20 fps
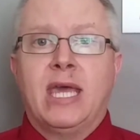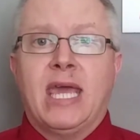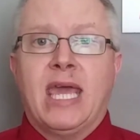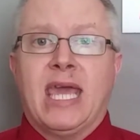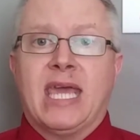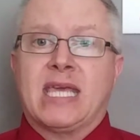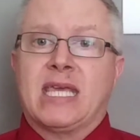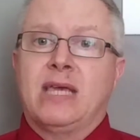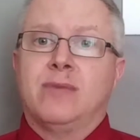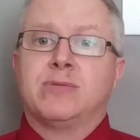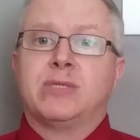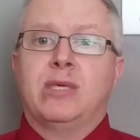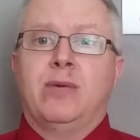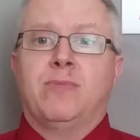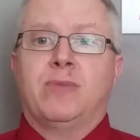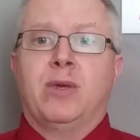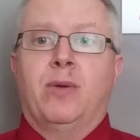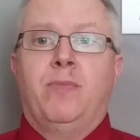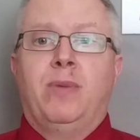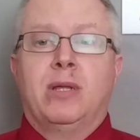It gives them
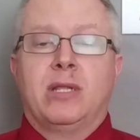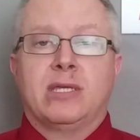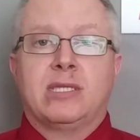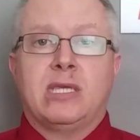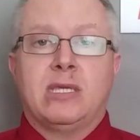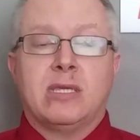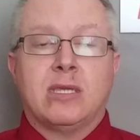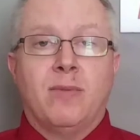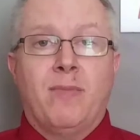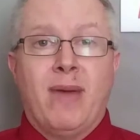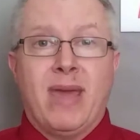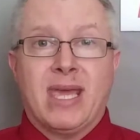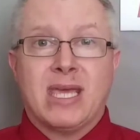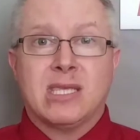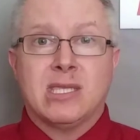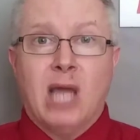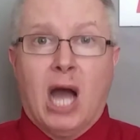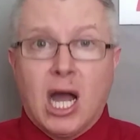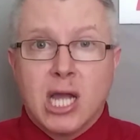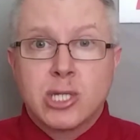the ability to make
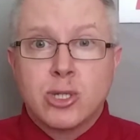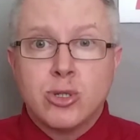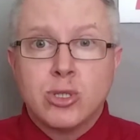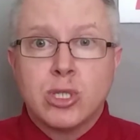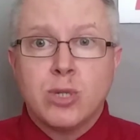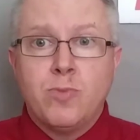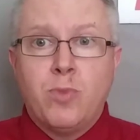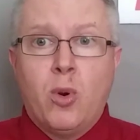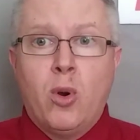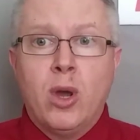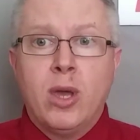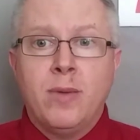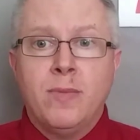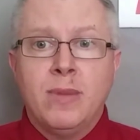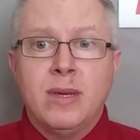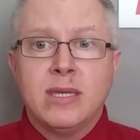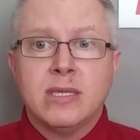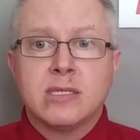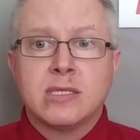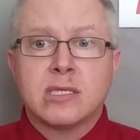doctor's
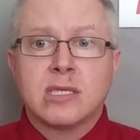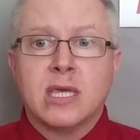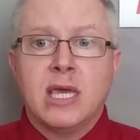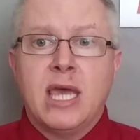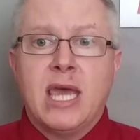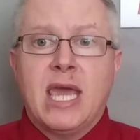appointments.